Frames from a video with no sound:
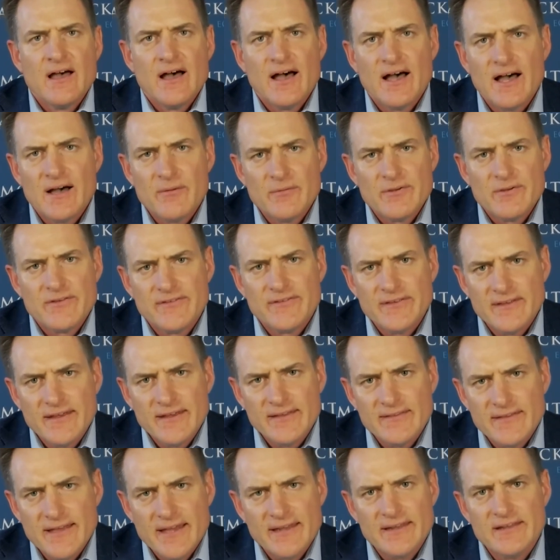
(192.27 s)
We're
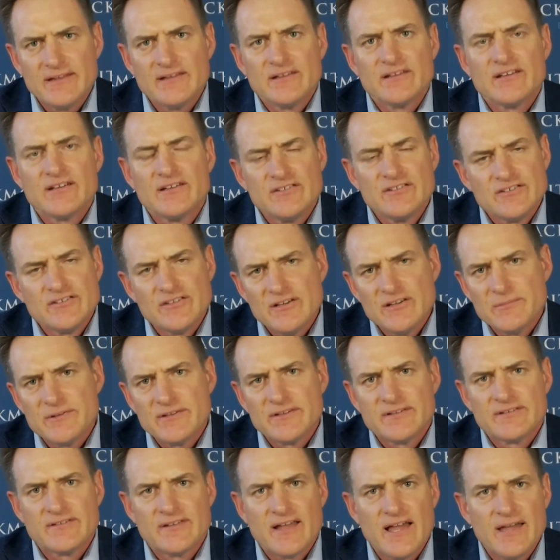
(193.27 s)
seeing that in
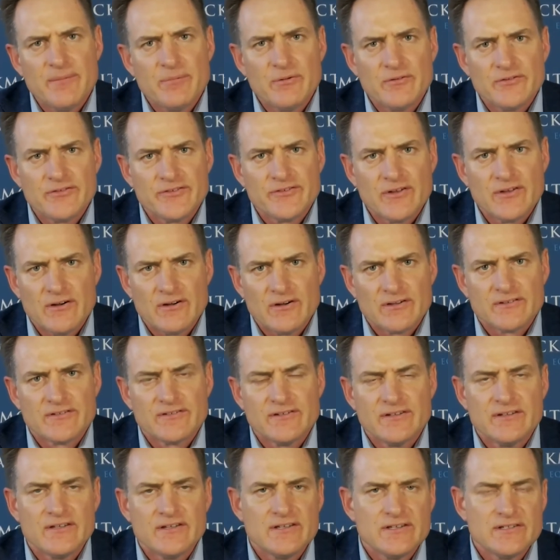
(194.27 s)
consumer staple
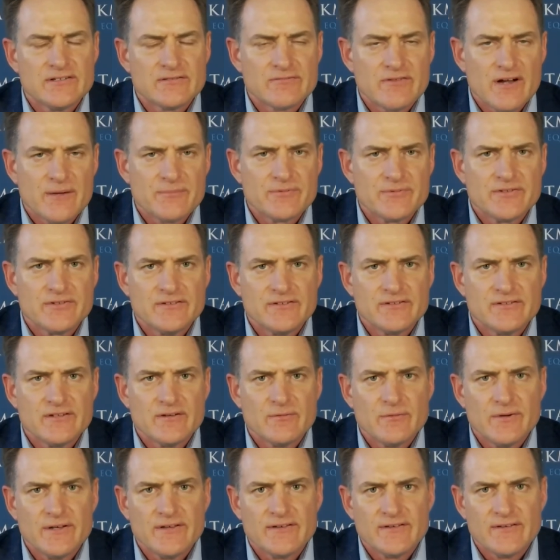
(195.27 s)
stocks and the disruptions
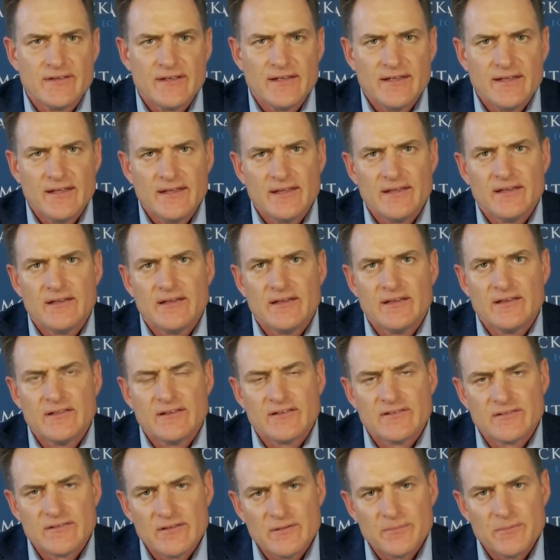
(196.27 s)
that we're seeing in
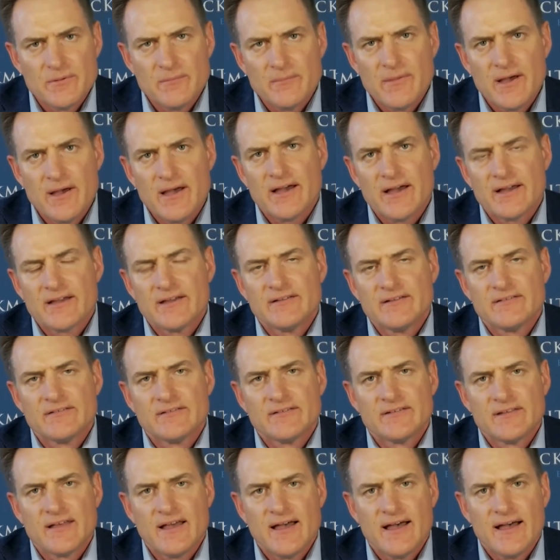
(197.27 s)
the
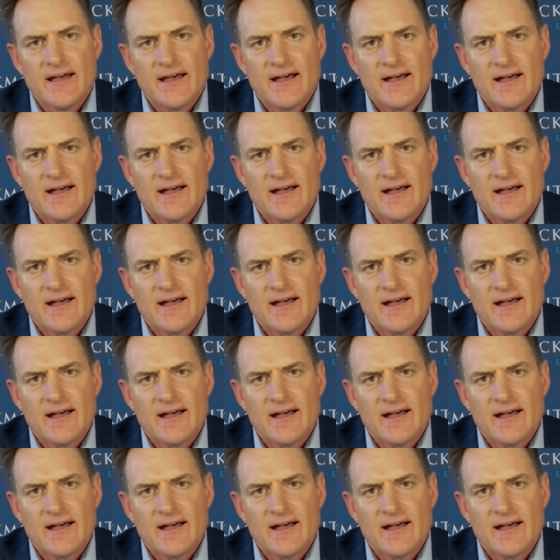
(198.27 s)
supermarkets